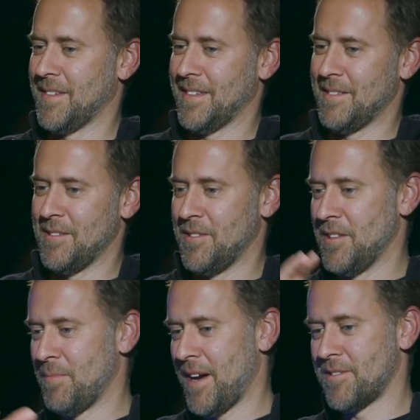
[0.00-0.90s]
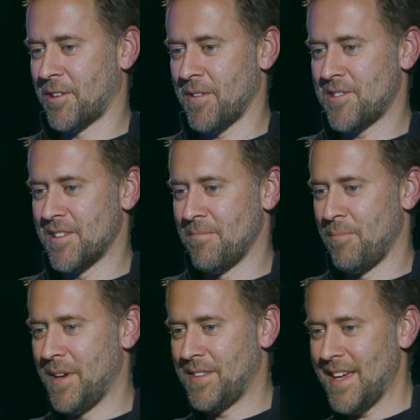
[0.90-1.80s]
you do it better as a Christian,
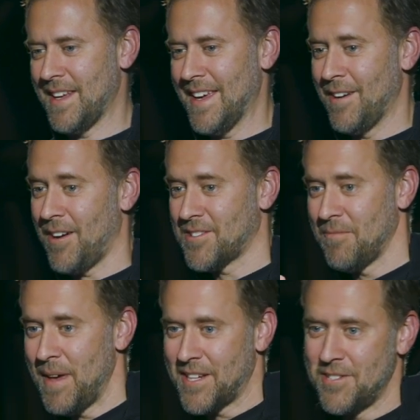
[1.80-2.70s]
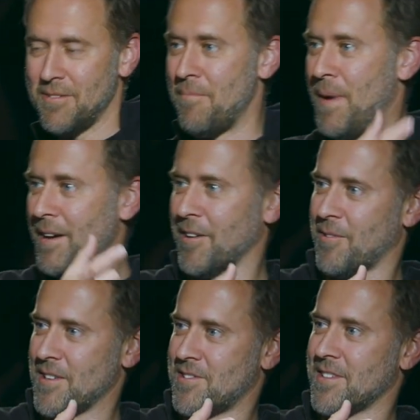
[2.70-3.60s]
but then it also makes you a better
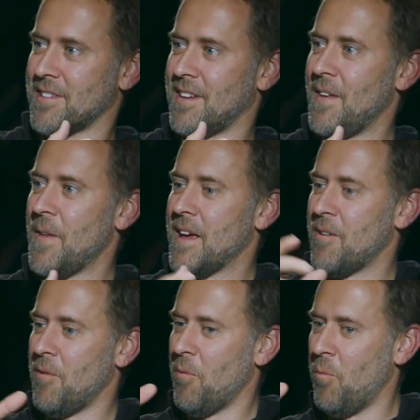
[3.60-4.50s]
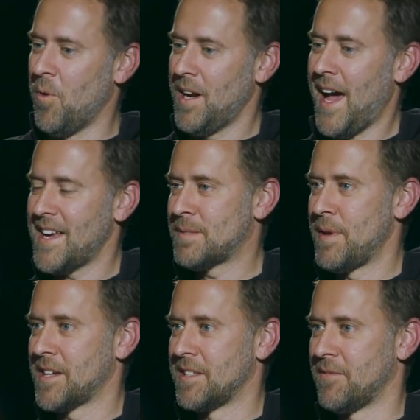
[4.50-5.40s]
Christian. What
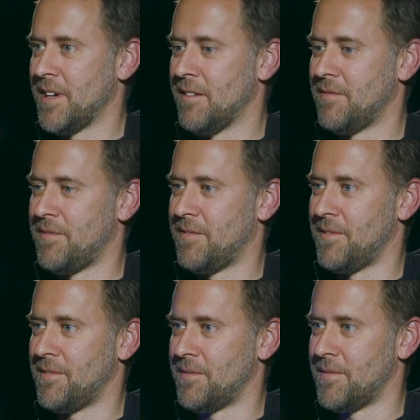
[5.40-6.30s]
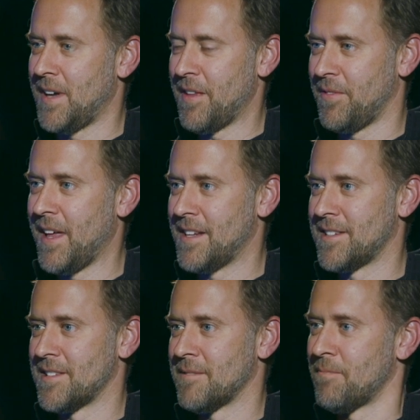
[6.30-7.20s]
aspects of
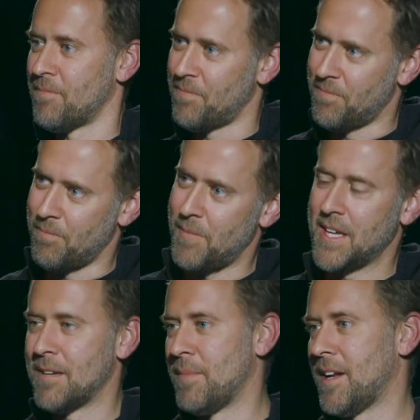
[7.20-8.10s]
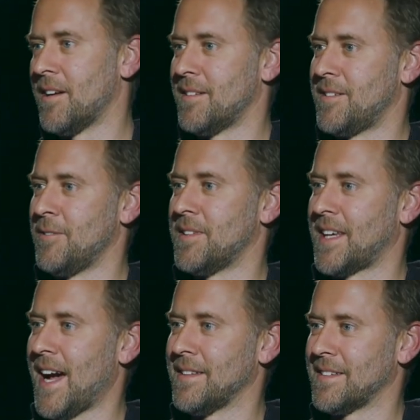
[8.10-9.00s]
athleticism make you better at doing the
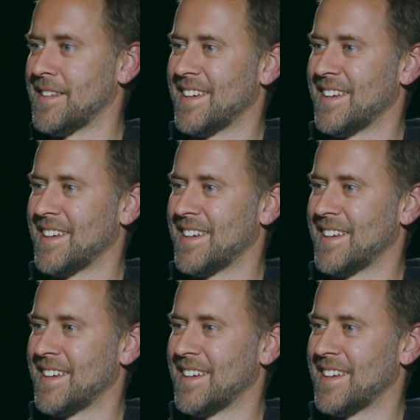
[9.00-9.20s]
Catholic thing?